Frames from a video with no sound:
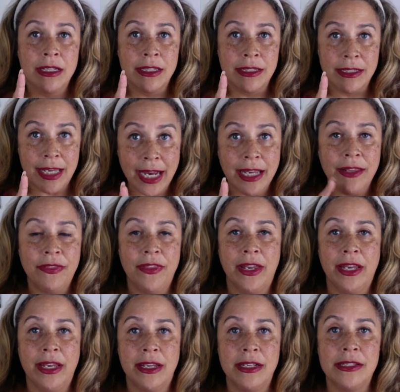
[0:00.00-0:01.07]
Second
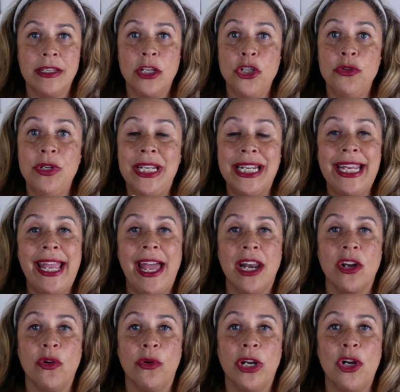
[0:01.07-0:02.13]
thing is, you need a
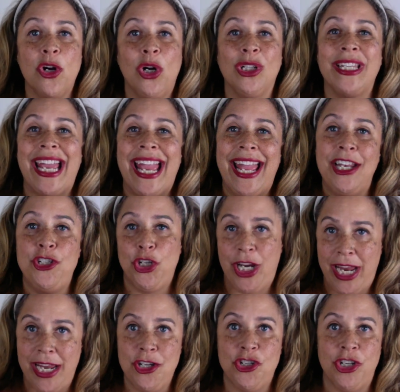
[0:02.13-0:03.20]
category called
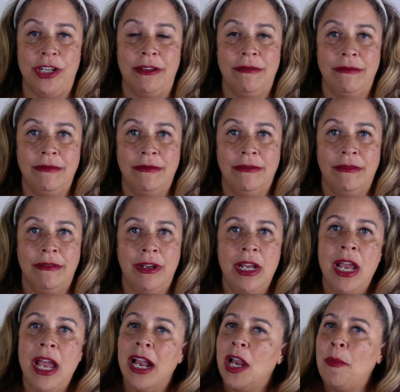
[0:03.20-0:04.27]
education.
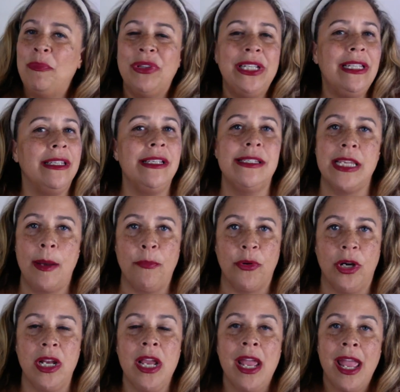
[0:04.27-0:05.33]
Completely
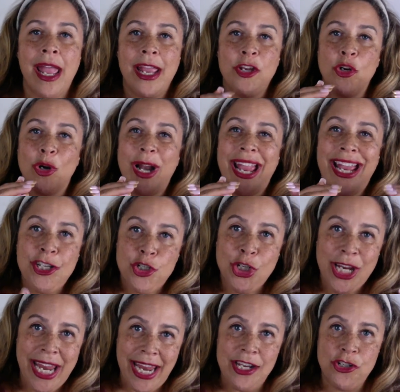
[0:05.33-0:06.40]
separate. Your
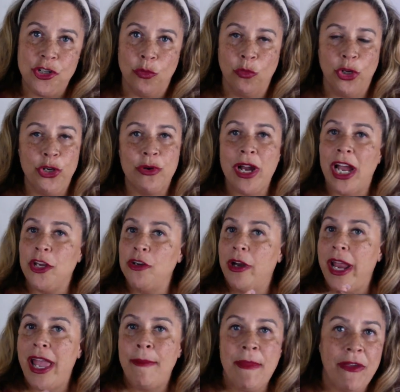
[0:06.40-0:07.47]
education, where you got your
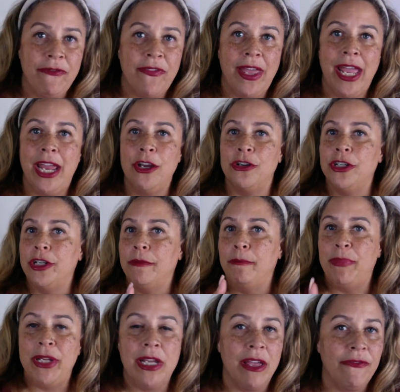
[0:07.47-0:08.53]
MFA or your
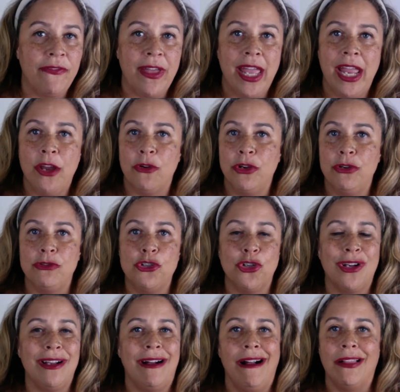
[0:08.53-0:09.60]
BFA or you
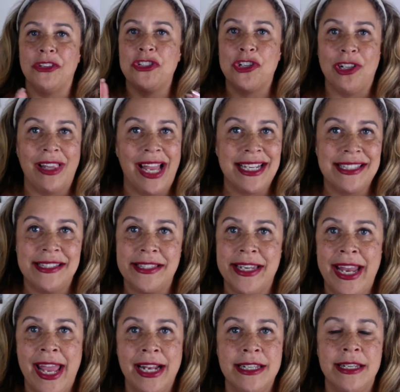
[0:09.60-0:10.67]
took college classes in
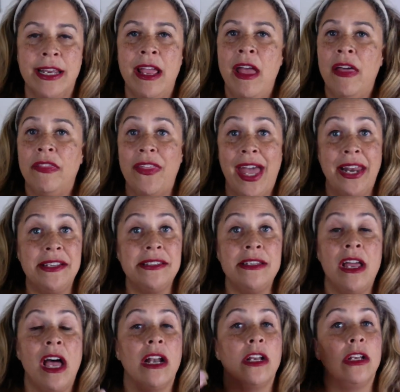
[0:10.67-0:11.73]
acting, that does
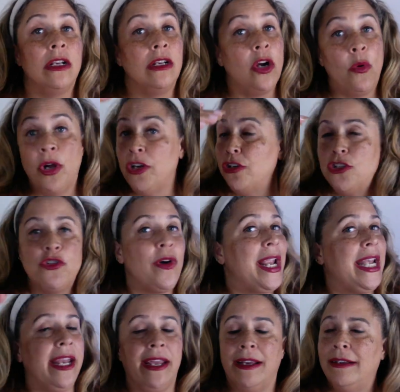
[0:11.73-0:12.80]
not go under
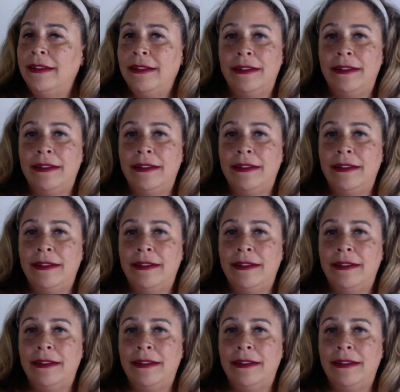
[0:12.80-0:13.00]
training.